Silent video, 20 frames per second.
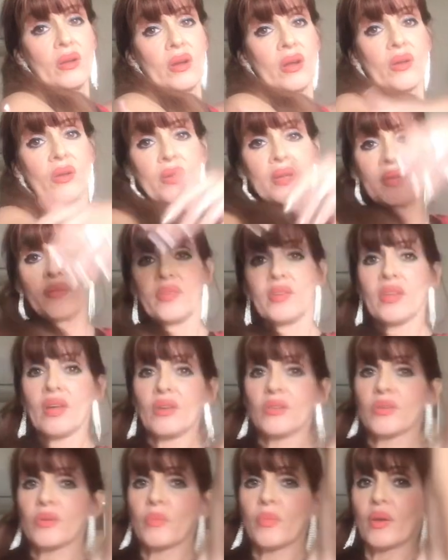or even
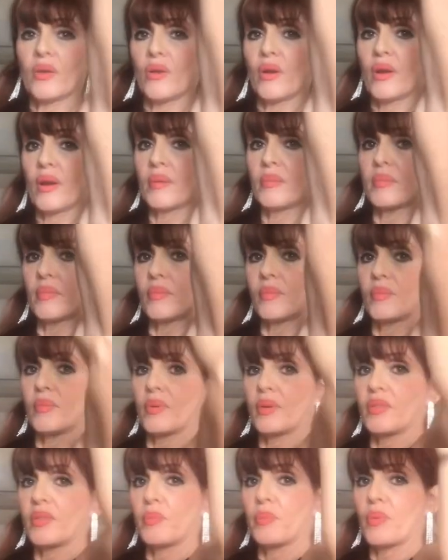under one arm
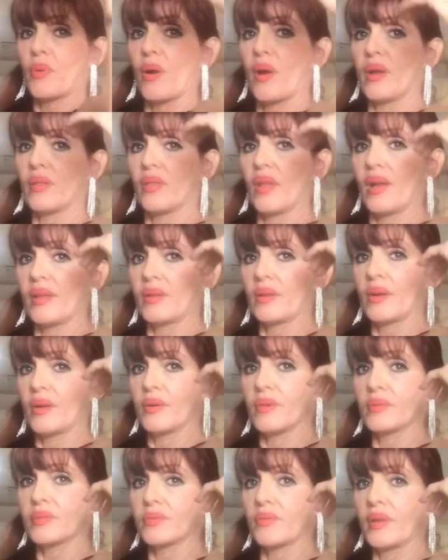where the bra line
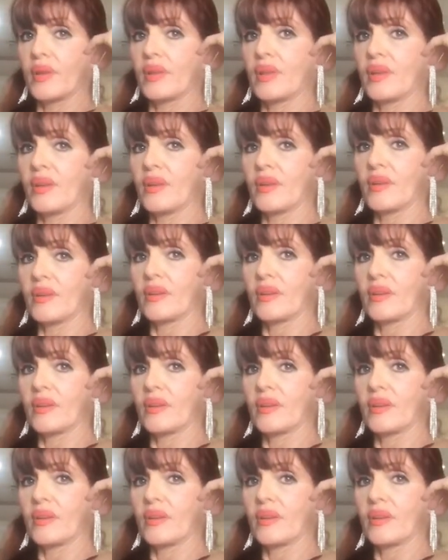goes right here.